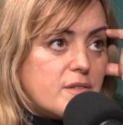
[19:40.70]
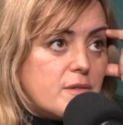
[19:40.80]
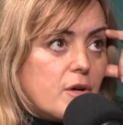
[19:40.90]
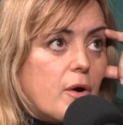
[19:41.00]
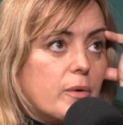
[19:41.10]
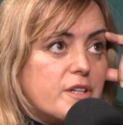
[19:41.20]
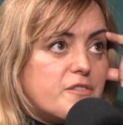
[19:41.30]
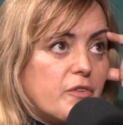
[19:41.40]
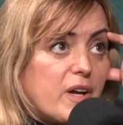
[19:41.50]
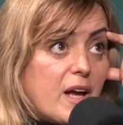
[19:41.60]

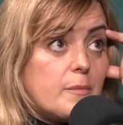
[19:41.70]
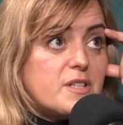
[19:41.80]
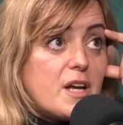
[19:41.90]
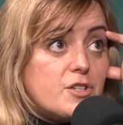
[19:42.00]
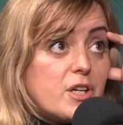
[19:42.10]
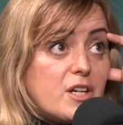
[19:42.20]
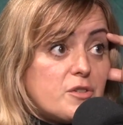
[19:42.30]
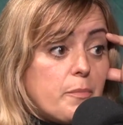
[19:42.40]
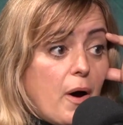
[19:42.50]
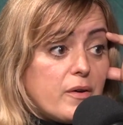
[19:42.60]
Coalition for Cannabis
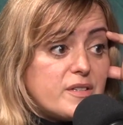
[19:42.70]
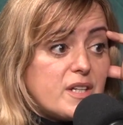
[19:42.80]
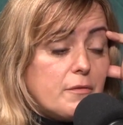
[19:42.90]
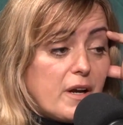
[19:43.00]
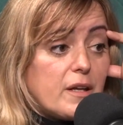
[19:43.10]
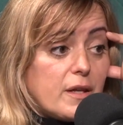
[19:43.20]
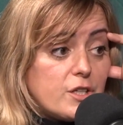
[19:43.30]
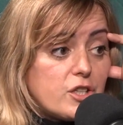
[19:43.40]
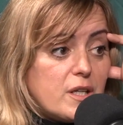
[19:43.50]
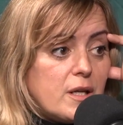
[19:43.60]
Education Policy and
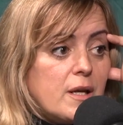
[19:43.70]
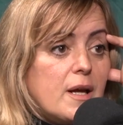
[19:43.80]
Regulation.